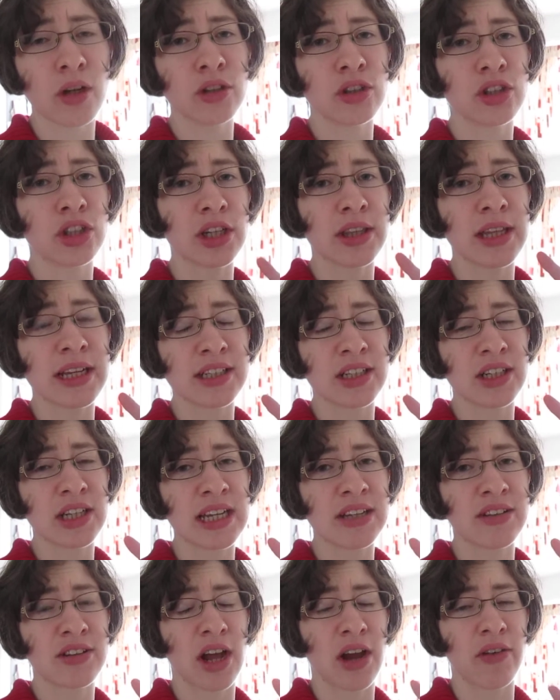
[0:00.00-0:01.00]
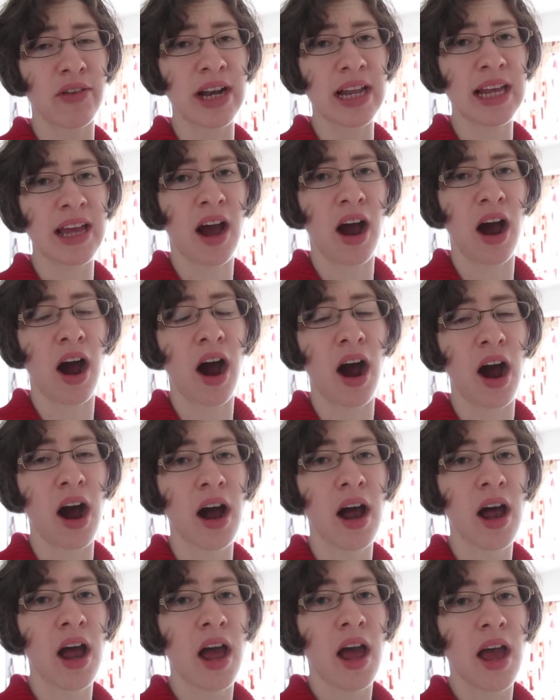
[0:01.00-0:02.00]
two things you need to know really are
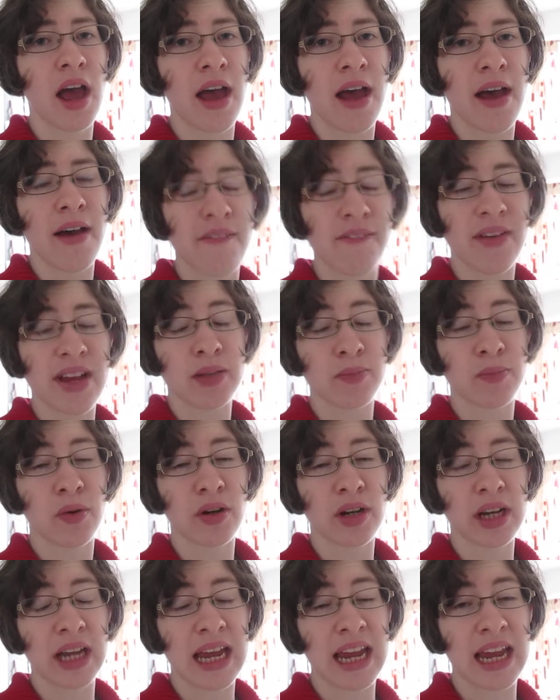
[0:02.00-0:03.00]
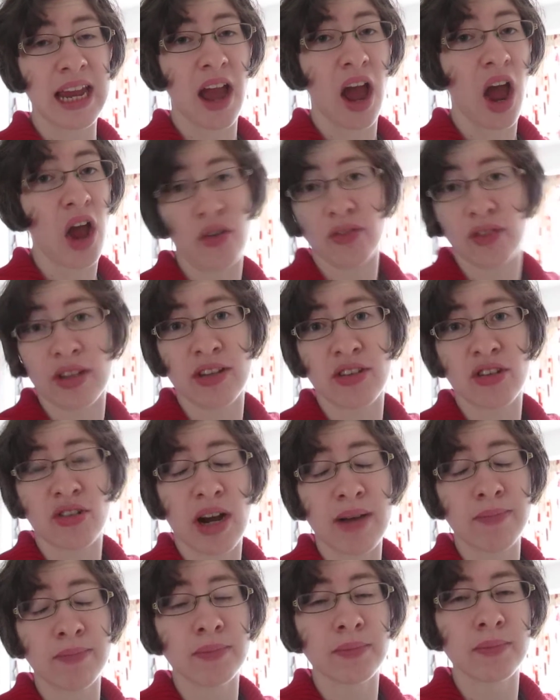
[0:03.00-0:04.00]
Facebook owns
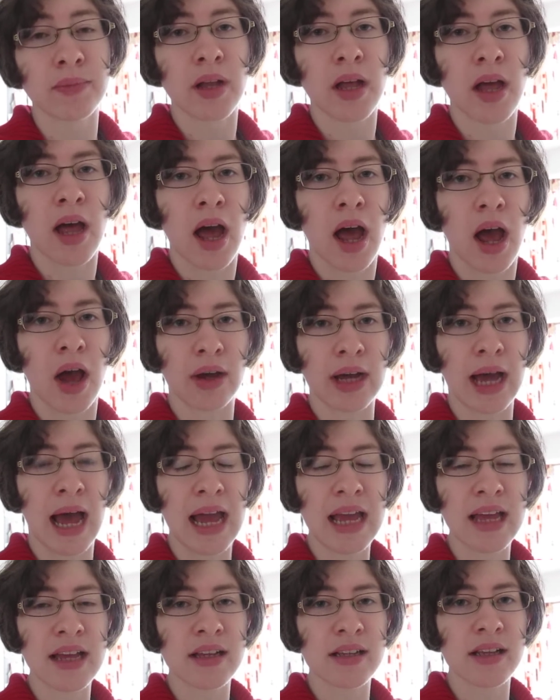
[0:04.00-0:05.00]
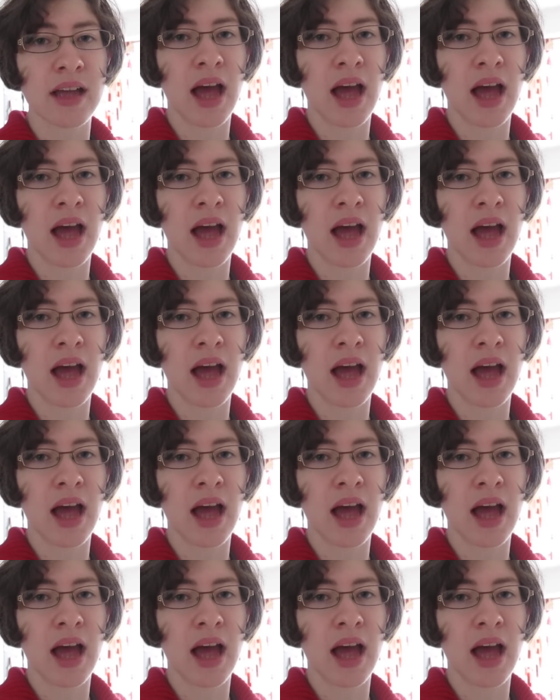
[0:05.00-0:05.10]
Instagram, okay?